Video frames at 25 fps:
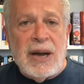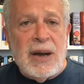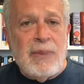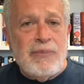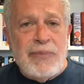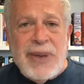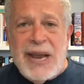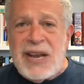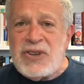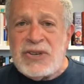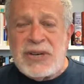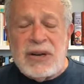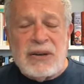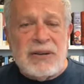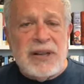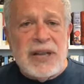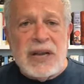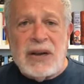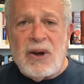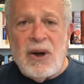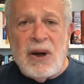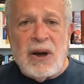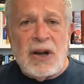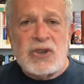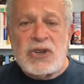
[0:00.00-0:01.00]
basically
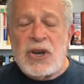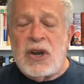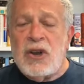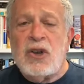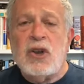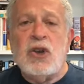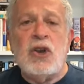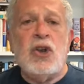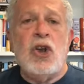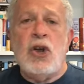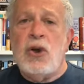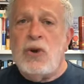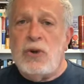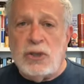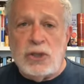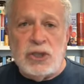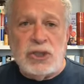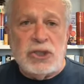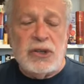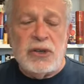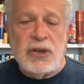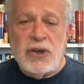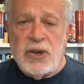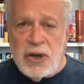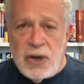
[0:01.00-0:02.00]
cause
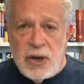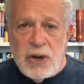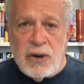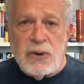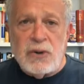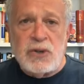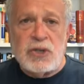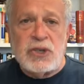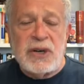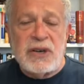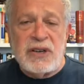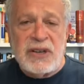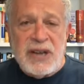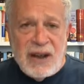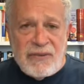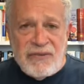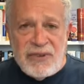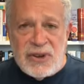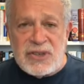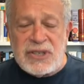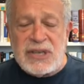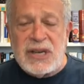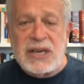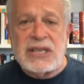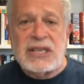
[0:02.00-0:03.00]
huge, huge
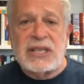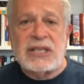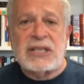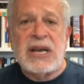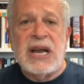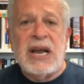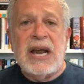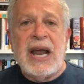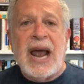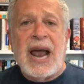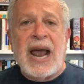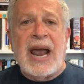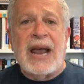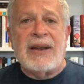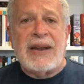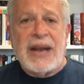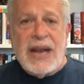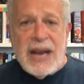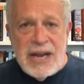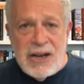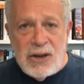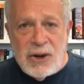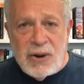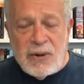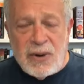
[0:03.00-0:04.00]
deficits and
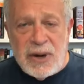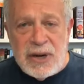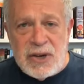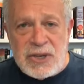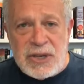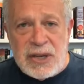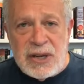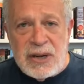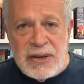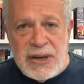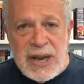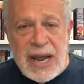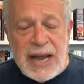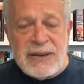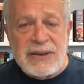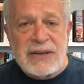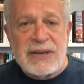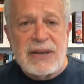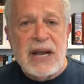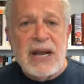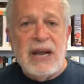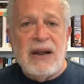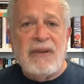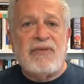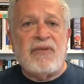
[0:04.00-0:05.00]
increase the debt.
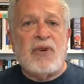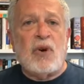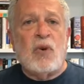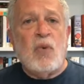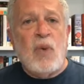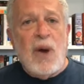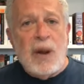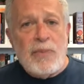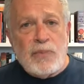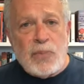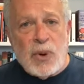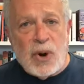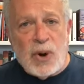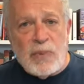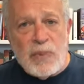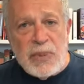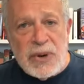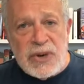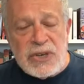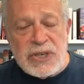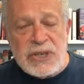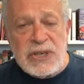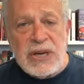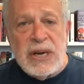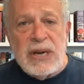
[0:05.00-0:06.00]
For what
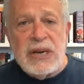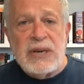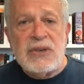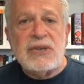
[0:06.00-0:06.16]
purpose?